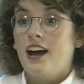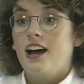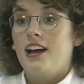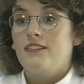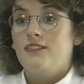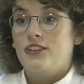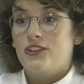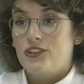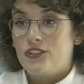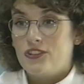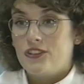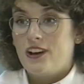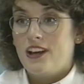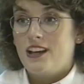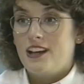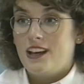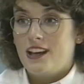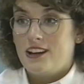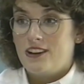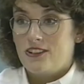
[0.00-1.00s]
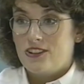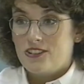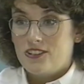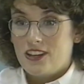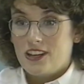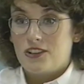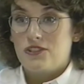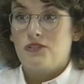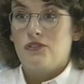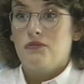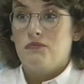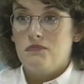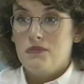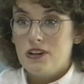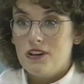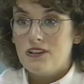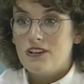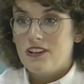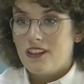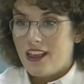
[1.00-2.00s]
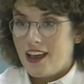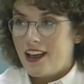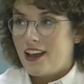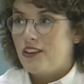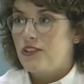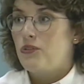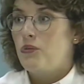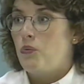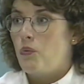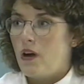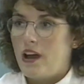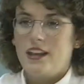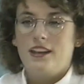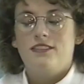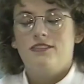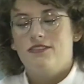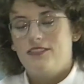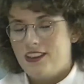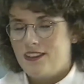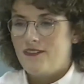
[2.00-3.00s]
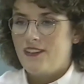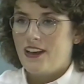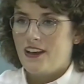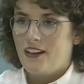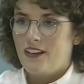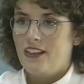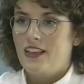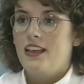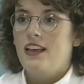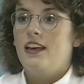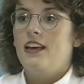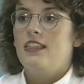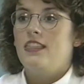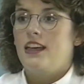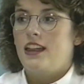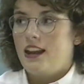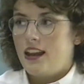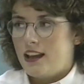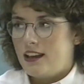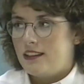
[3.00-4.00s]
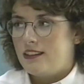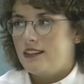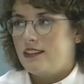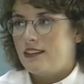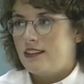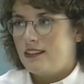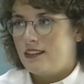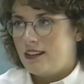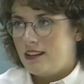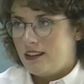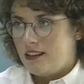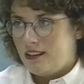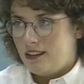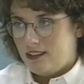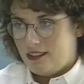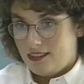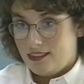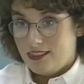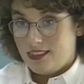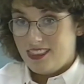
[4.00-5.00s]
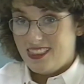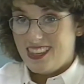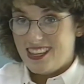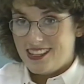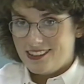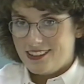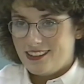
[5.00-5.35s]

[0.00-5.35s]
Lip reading: I'm a straight, heterosexual, middle-class, white female that has this